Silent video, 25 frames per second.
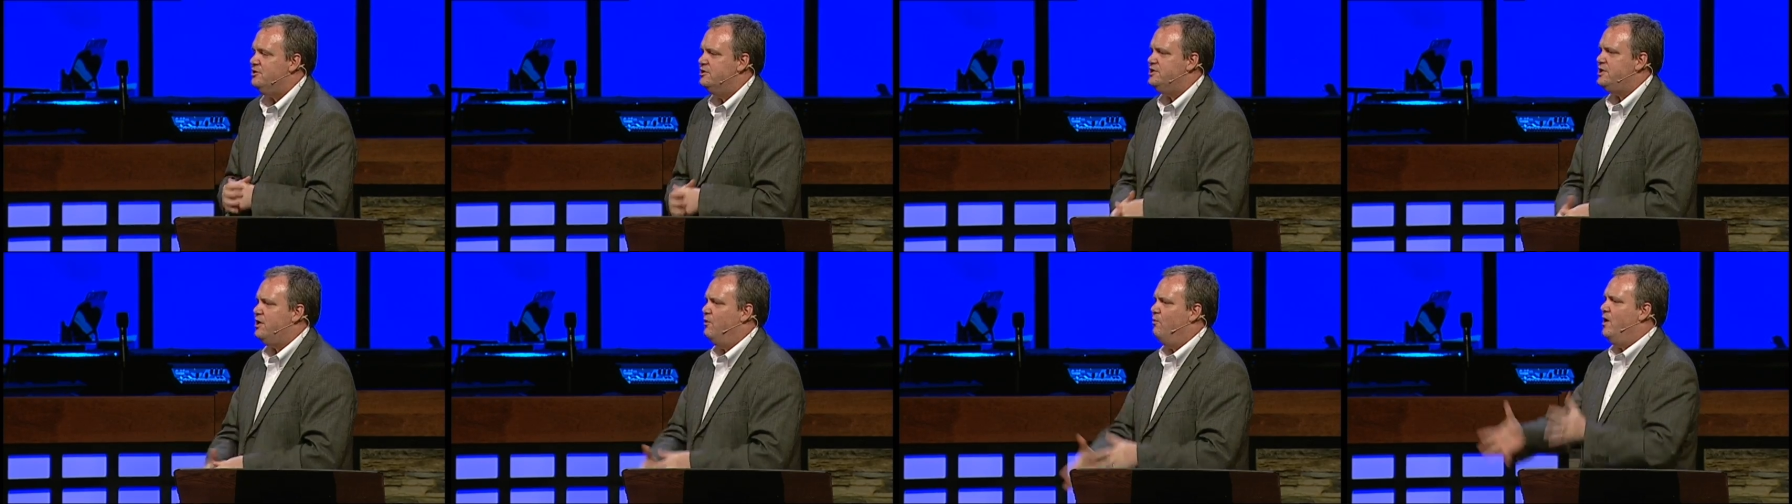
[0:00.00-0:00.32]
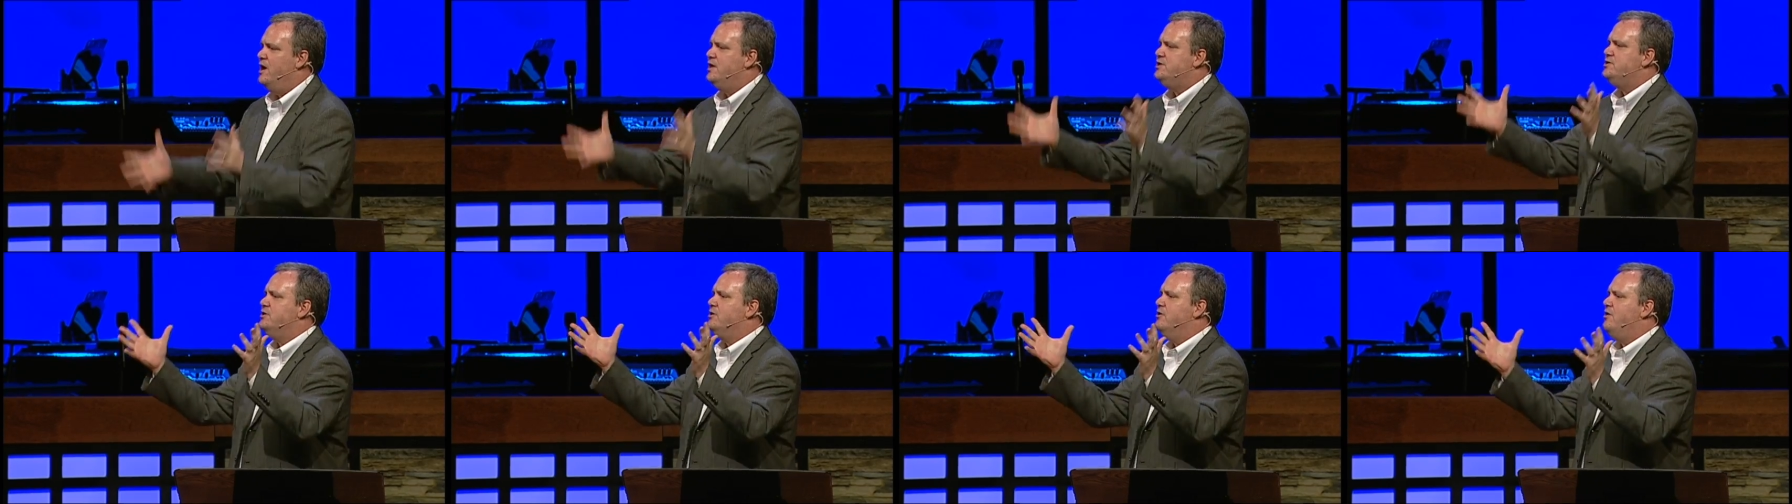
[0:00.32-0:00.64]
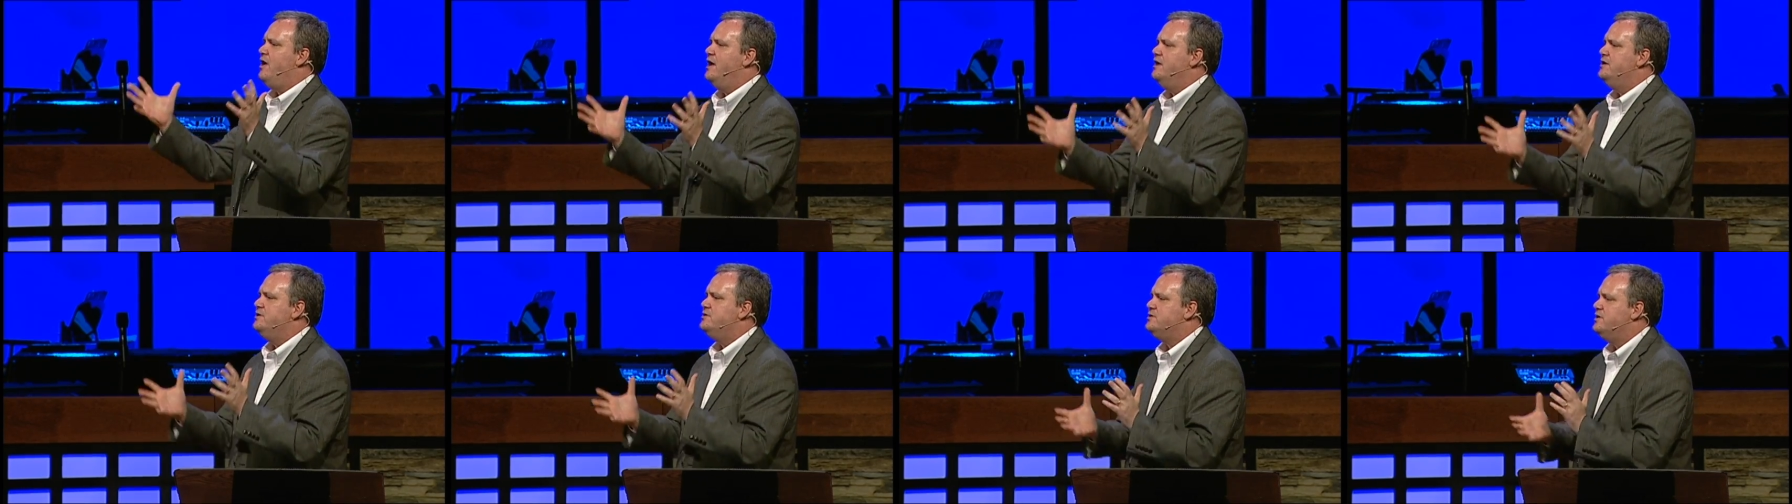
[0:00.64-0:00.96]
You say, what's the
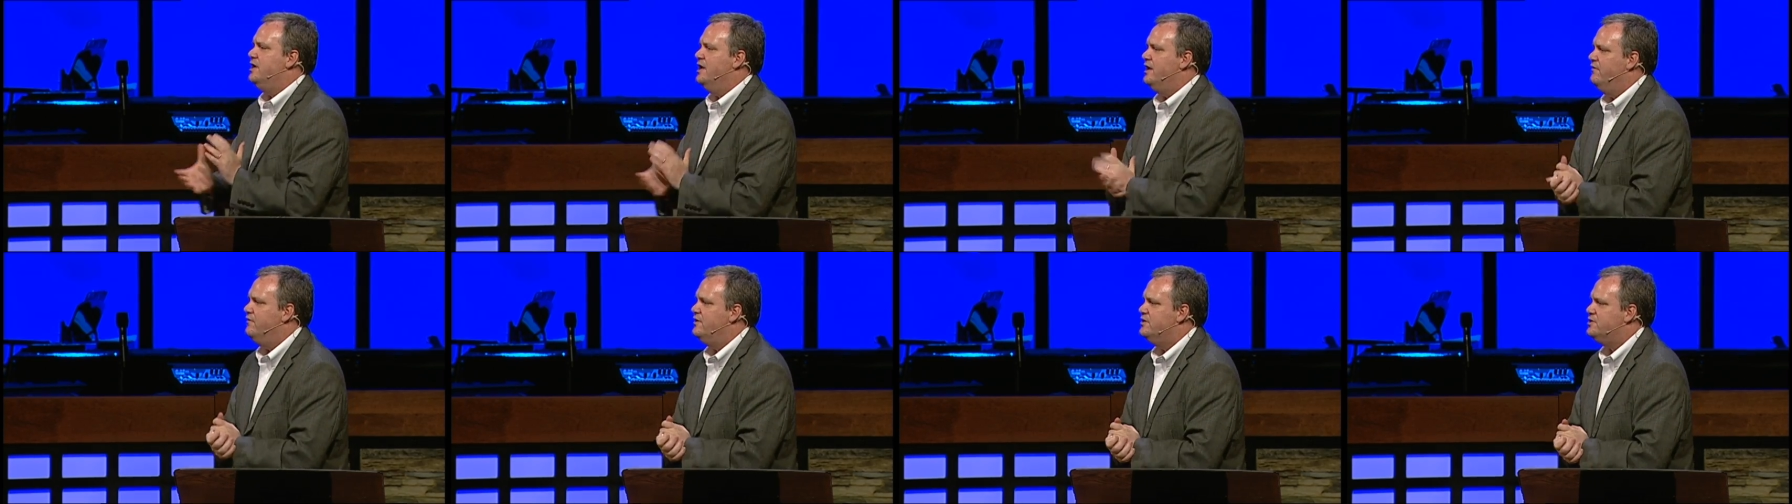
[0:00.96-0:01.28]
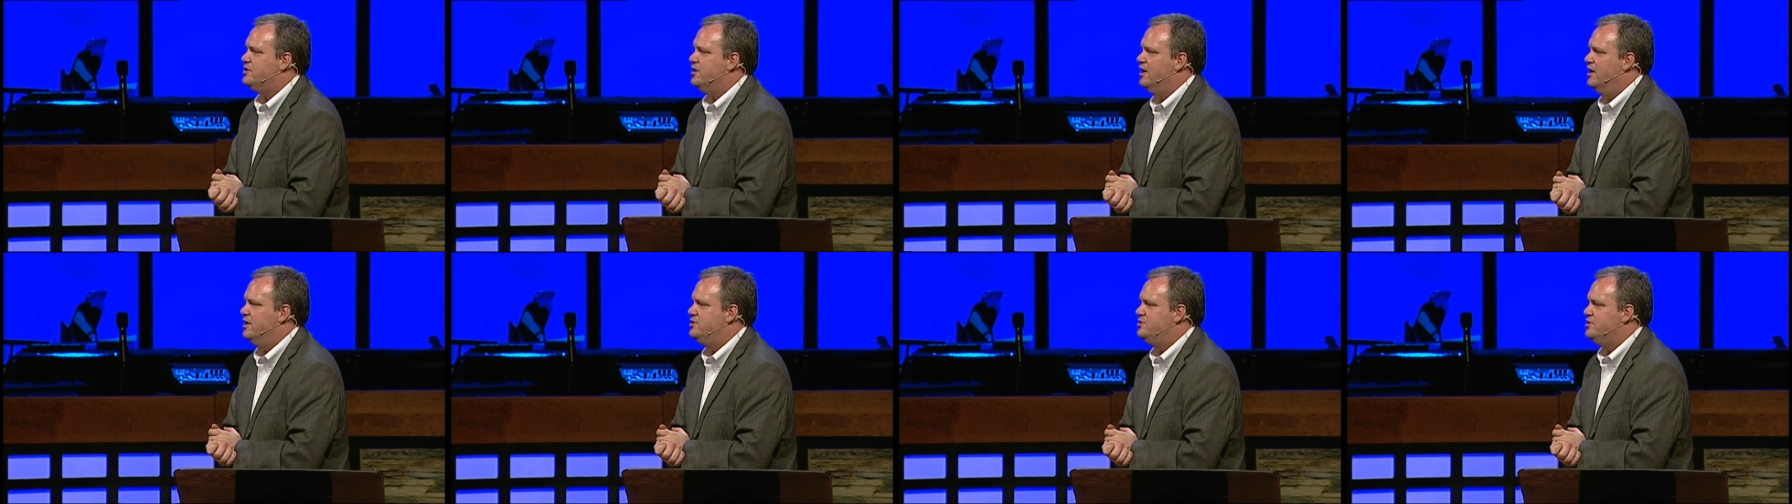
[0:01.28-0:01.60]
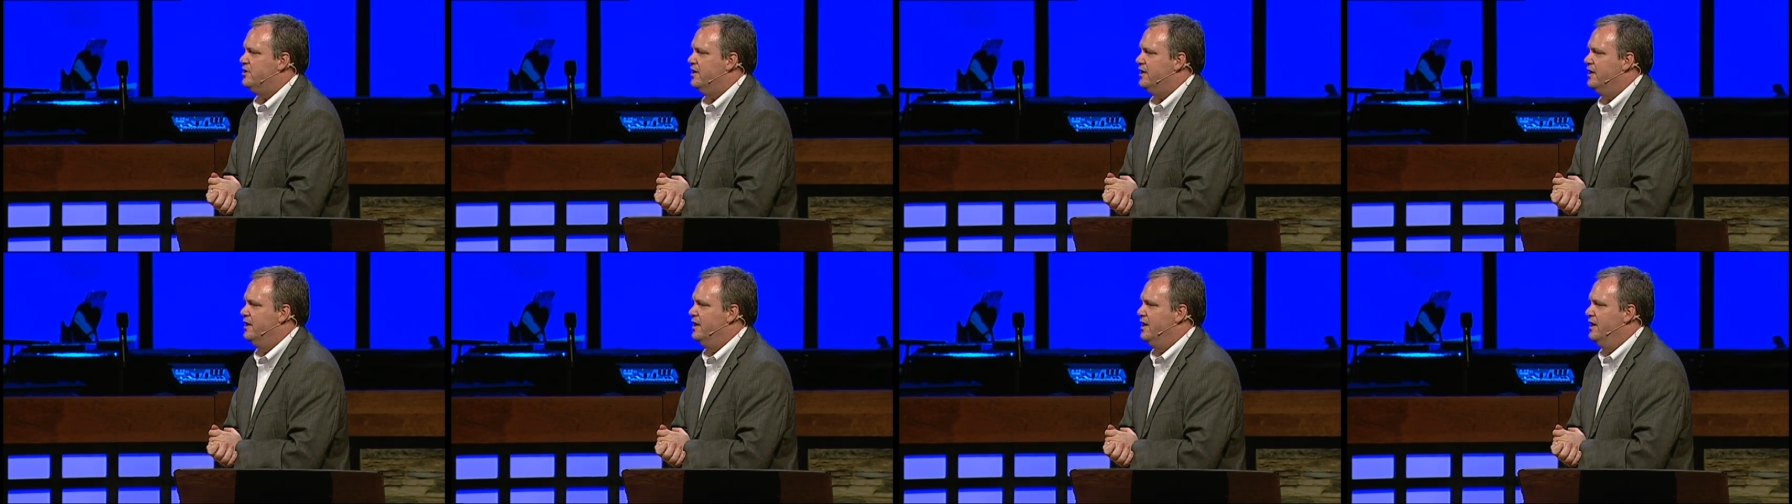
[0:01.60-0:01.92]
greatest need of this
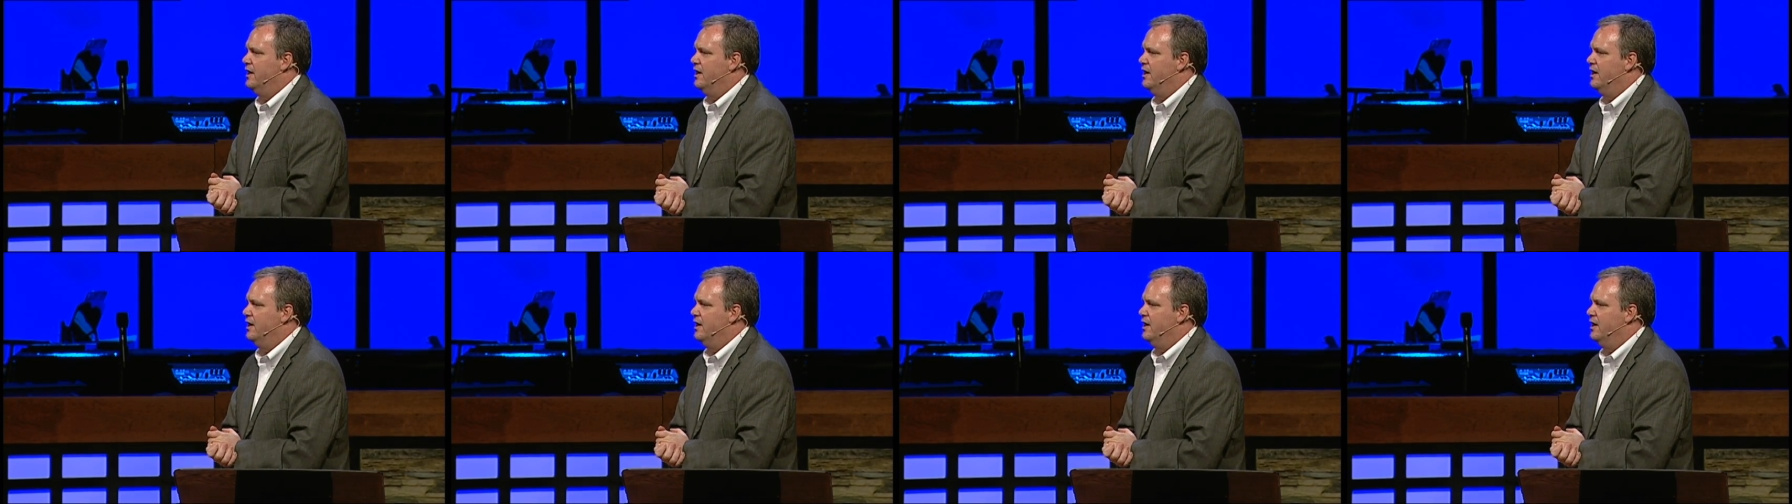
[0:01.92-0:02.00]
country?